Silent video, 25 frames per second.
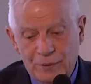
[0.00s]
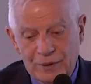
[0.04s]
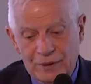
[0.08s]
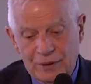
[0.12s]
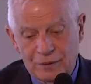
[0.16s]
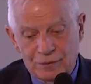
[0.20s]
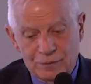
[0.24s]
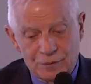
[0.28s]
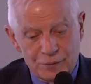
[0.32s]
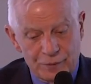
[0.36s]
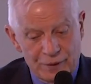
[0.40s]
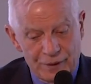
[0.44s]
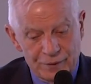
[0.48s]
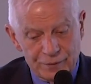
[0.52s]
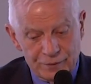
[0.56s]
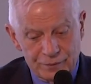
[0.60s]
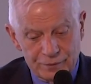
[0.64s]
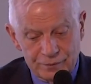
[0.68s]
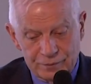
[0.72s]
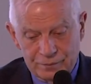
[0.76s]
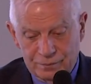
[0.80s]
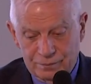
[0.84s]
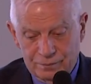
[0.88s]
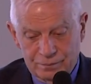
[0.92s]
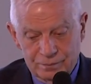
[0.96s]
being
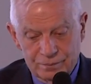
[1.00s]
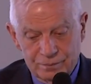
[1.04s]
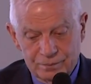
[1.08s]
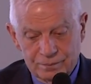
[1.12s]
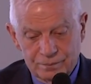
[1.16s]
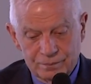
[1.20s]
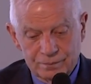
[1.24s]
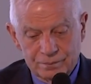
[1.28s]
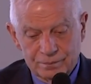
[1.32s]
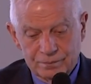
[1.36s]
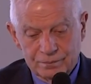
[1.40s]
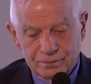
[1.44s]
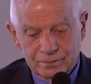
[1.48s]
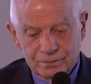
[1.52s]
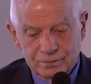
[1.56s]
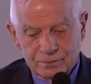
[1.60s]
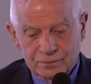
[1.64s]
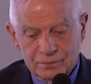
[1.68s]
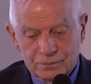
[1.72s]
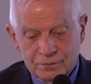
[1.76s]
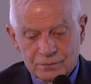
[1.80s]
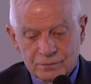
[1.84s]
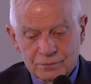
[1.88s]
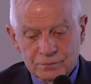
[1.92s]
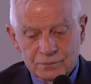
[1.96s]
threatened.
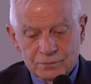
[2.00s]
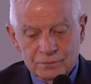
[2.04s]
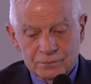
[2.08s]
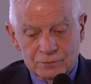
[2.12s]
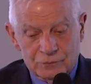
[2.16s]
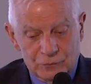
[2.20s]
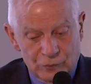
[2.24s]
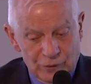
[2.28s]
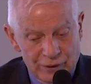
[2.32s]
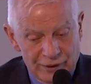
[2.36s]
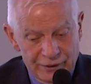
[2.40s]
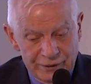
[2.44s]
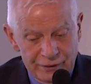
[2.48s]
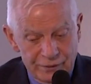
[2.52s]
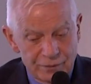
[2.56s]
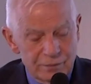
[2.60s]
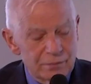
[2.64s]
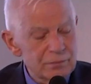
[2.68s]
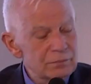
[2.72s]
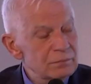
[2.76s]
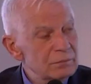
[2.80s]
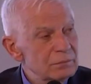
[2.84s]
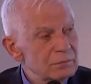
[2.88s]
Why?